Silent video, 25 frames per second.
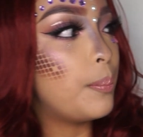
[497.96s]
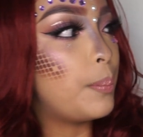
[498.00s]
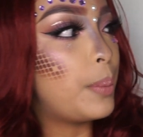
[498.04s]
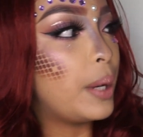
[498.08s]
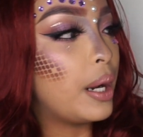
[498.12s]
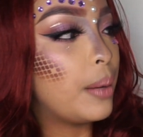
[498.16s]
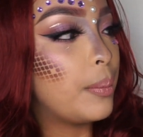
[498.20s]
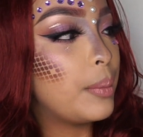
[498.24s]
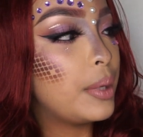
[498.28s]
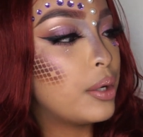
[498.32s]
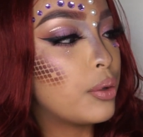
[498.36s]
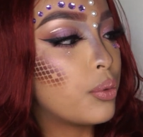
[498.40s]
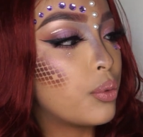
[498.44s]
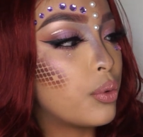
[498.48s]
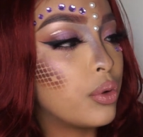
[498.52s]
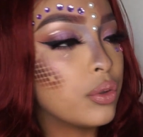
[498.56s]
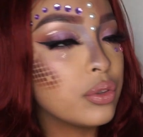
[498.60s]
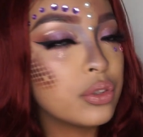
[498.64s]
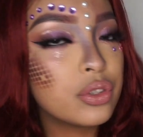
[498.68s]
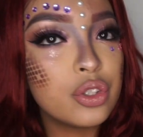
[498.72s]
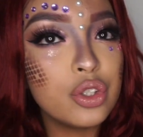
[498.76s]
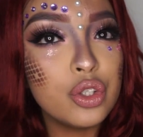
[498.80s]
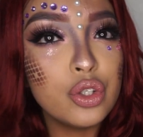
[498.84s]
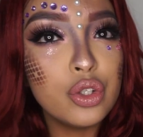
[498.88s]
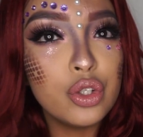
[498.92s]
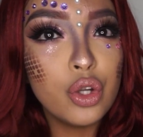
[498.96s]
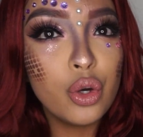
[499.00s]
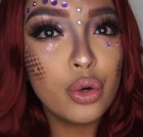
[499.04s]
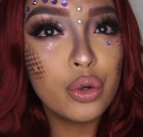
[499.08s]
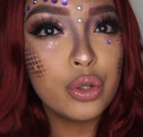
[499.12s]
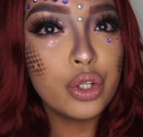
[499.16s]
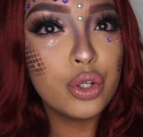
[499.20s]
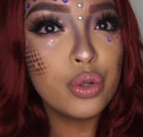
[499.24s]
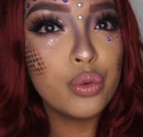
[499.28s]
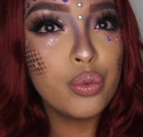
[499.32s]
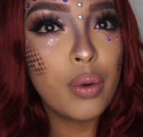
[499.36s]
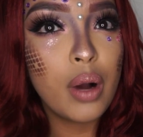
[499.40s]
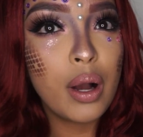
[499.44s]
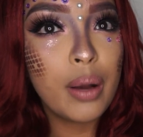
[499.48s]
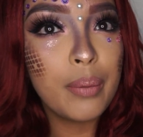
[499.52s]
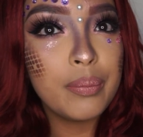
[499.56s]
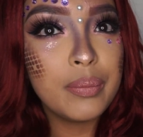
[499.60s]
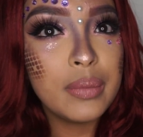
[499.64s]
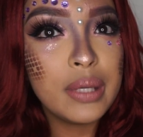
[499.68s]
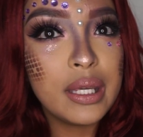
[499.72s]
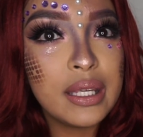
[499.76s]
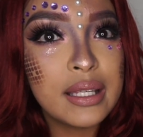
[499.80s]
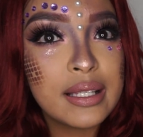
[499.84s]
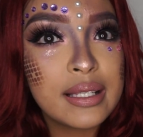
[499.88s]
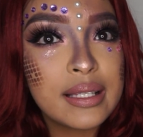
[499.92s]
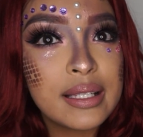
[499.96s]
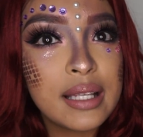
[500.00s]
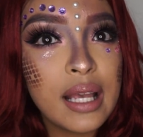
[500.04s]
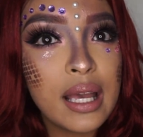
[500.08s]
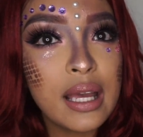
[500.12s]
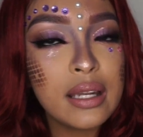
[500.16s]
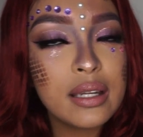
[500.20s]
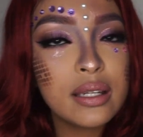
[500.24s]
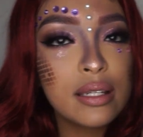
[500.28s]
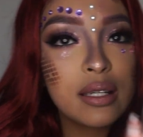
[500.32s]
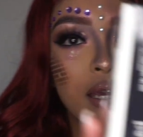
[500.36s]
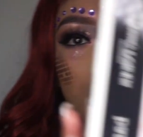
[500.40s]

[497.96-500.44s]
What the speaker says: Bare Minerals You Know You Want Me set.